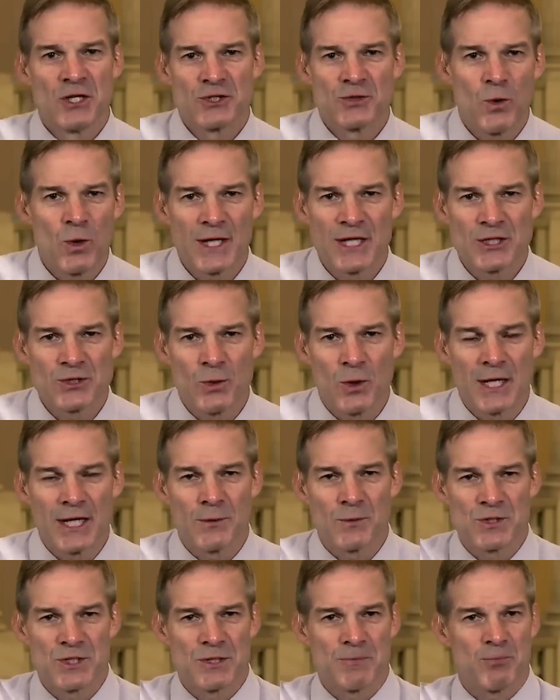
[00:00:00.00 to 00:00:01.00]

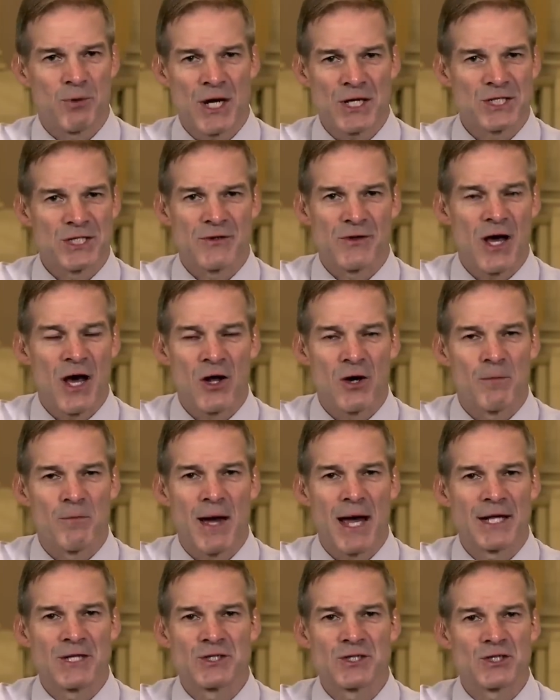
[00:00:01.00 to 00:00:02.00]
2020, it was suppression of the Hunter
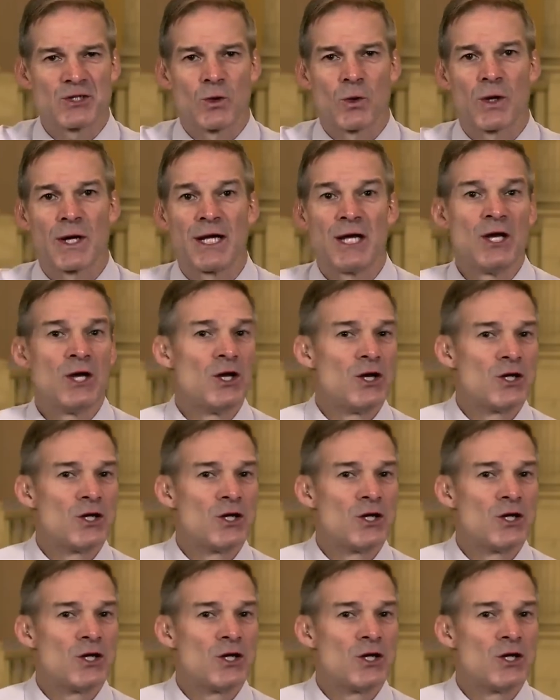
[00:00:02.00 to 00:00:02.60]
Biden story.